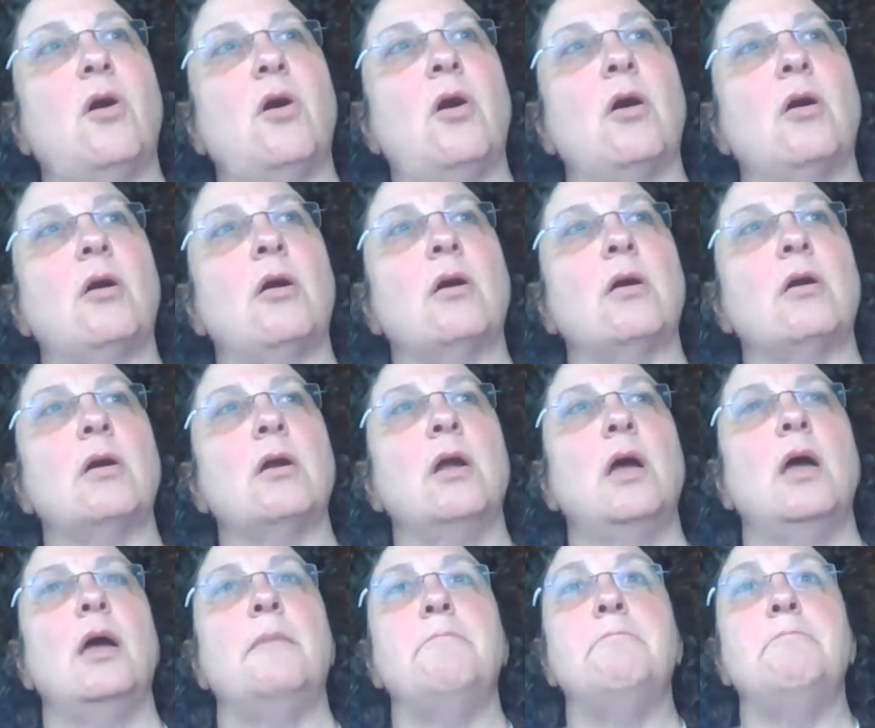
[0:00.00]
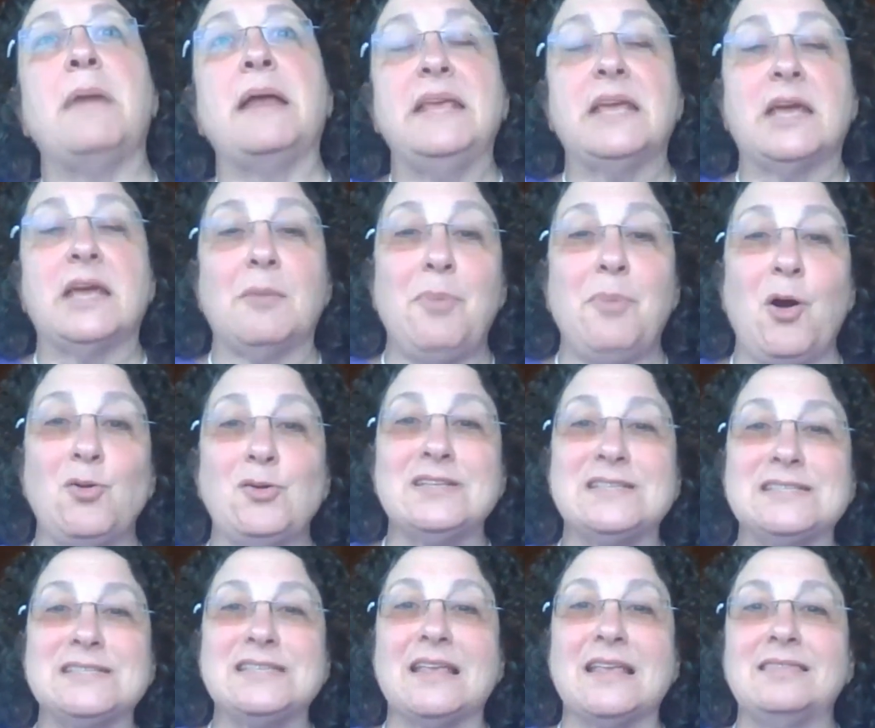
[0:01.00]
are many
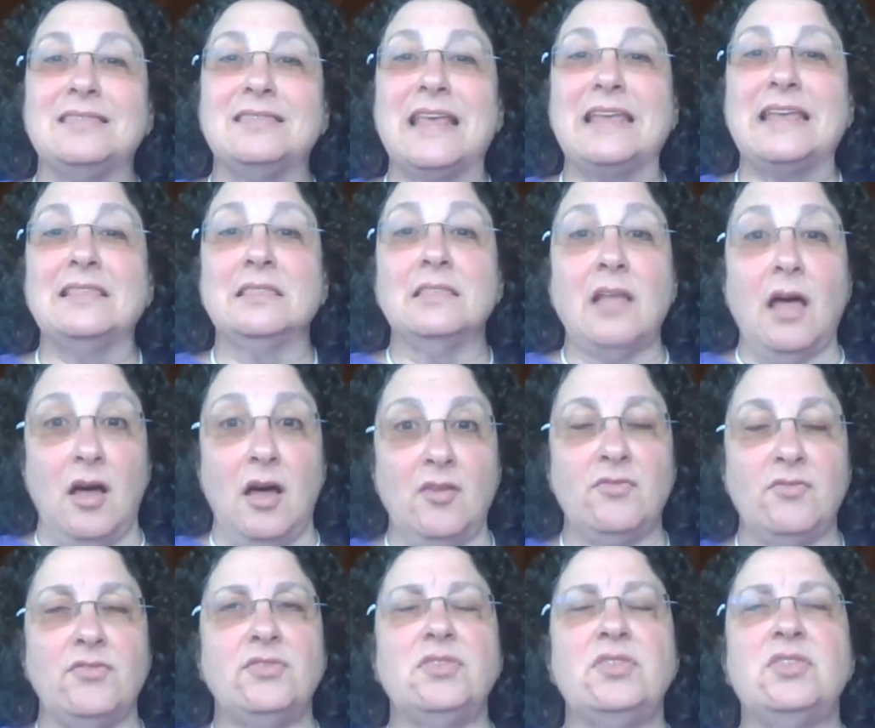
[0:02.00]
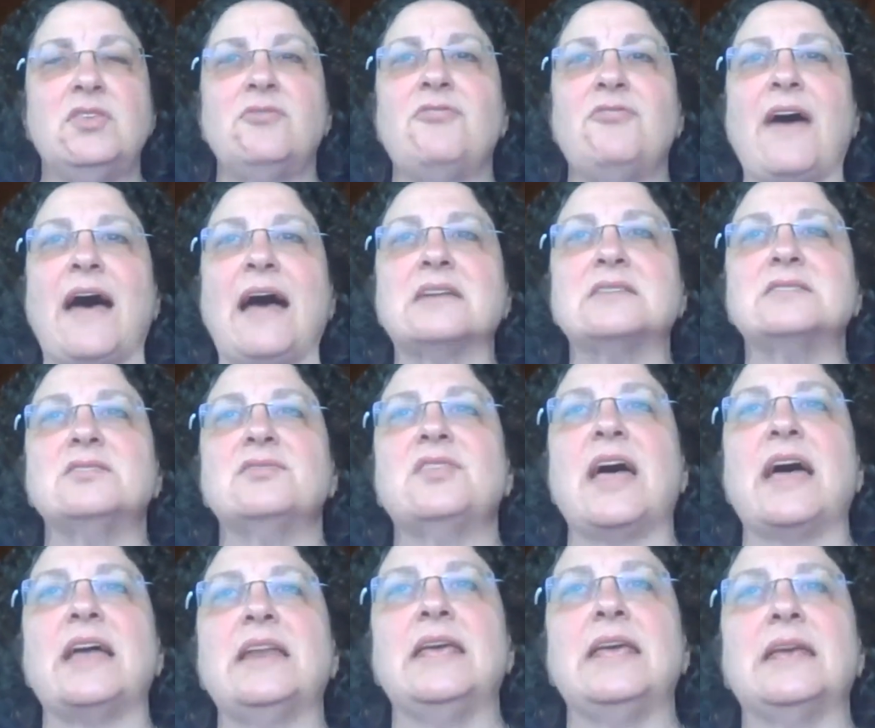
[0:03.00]
components that they love. The fact
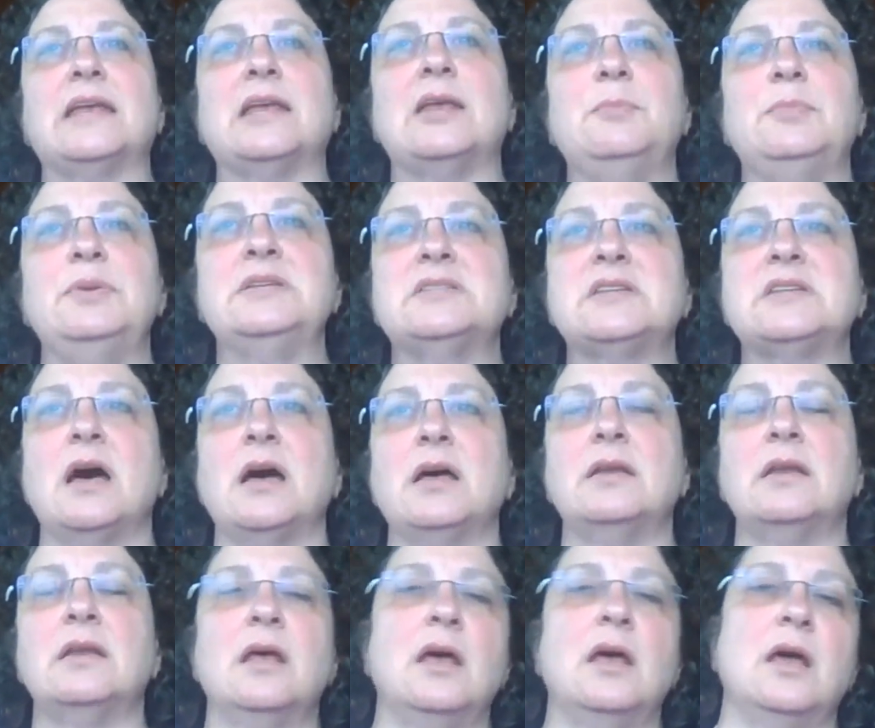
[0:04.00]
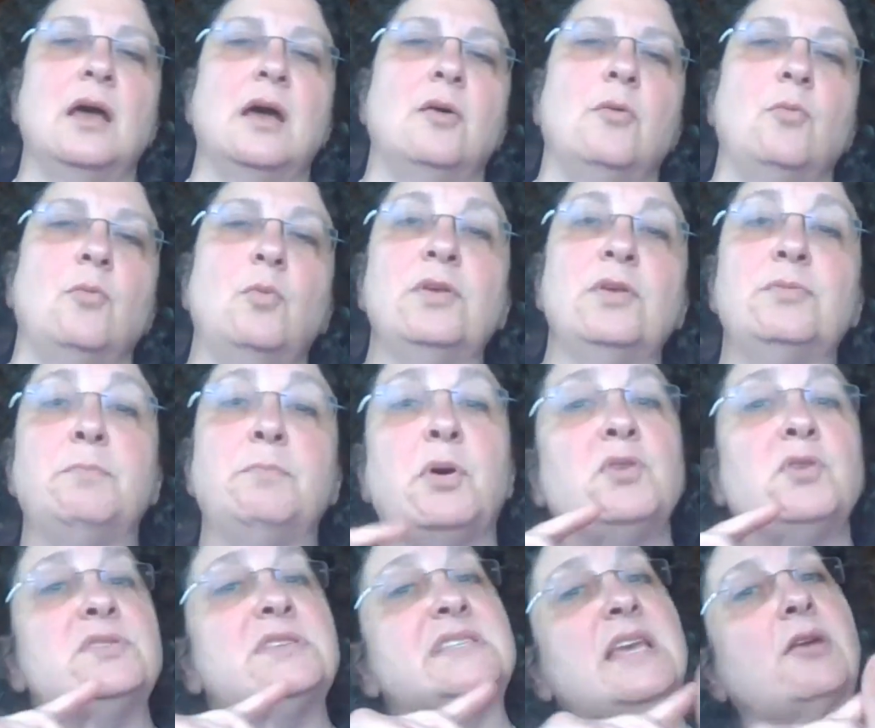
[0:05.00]
that it can be done with
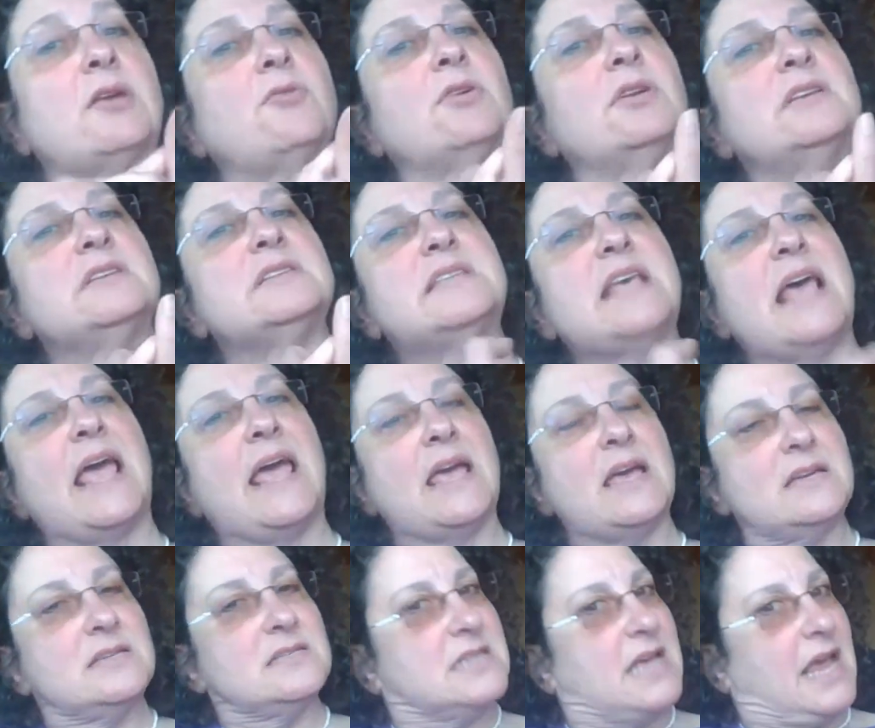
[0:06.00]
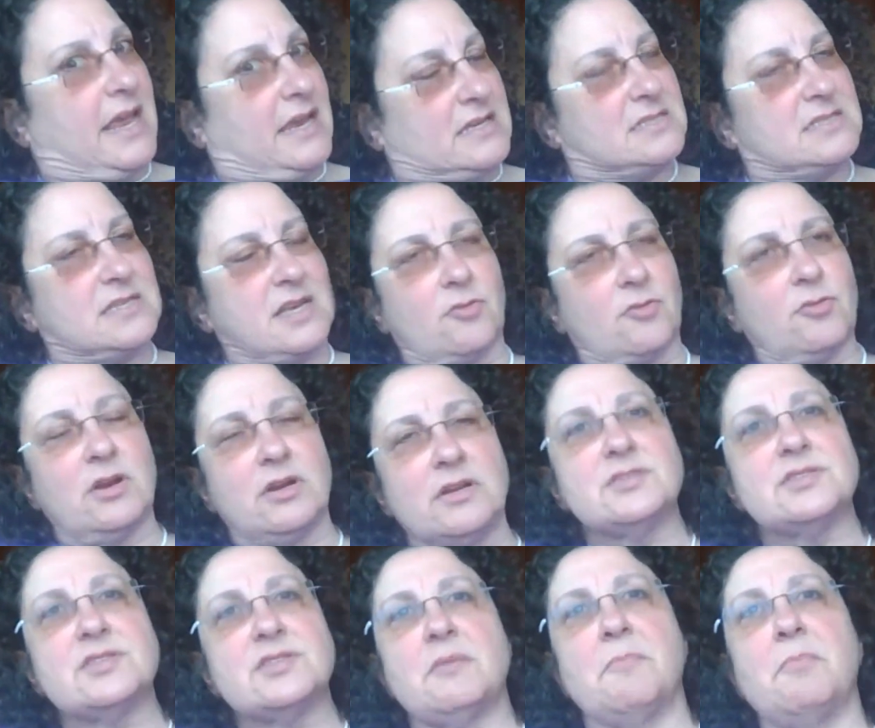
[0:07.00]
both synchronous and
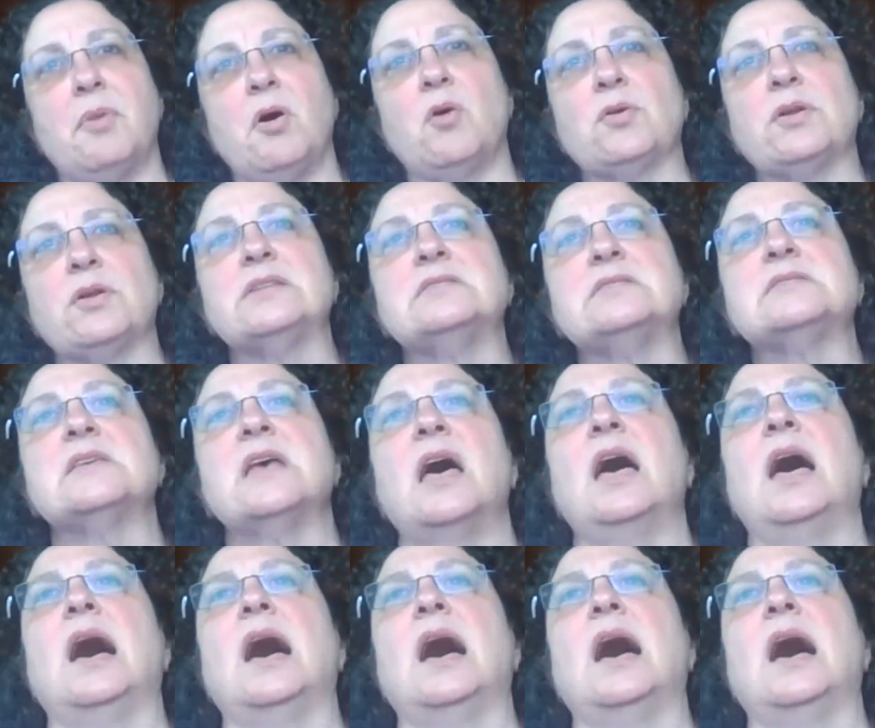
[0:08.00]
asynchronous components.